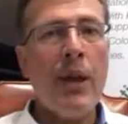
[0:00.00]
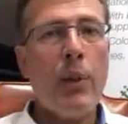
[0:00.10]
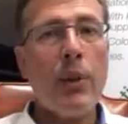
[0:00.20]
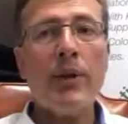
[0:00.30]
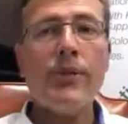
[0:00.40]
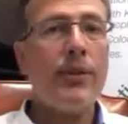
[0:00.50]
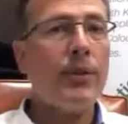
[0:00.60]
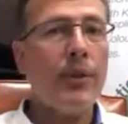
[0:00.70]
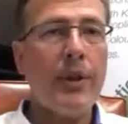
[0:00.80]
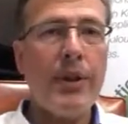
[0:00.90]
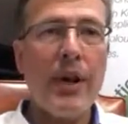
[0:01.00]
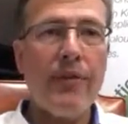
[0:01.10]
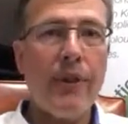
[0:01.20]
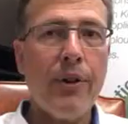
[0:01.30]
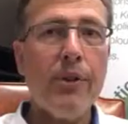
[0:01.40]
and we can certainly
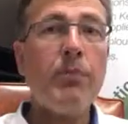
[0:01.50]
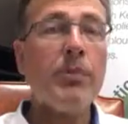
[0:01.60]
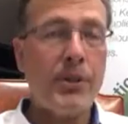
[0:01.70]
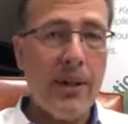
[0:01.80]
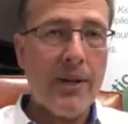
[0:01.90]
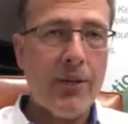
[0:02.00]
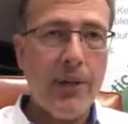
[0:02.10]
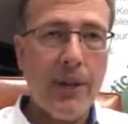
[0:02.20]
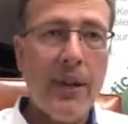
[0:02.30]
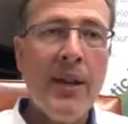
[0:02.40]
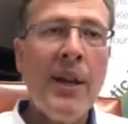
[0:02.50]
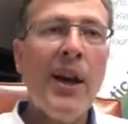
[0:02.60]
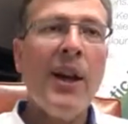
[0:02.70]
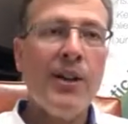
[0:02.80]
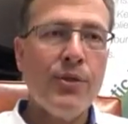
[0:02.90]
divert potentially
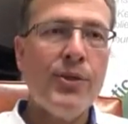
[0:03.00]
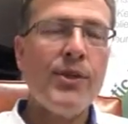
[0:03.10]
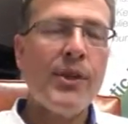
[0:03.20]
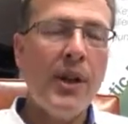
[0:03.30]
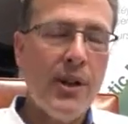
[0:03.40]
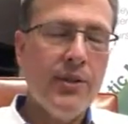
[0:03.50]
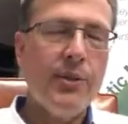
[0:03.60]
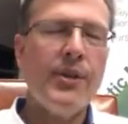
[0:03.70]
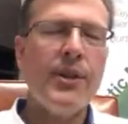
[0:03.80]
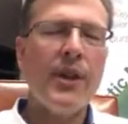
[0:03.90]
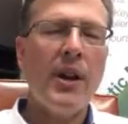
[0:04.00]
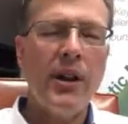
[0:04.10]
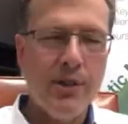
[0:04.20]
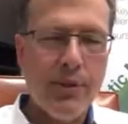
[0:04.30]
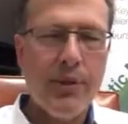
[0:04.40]
hundreds and hundreds and
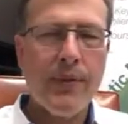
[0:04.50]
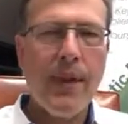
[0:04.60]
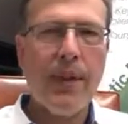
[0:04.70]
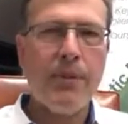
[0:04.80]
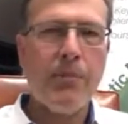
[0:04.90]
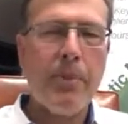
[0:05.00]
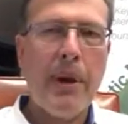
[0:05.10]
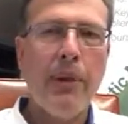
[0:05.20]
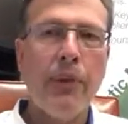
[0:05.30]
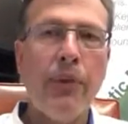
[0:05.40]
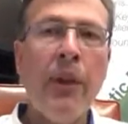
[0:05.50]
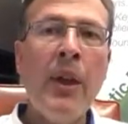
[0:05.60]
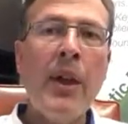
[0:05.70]
hundreds of thousand pounds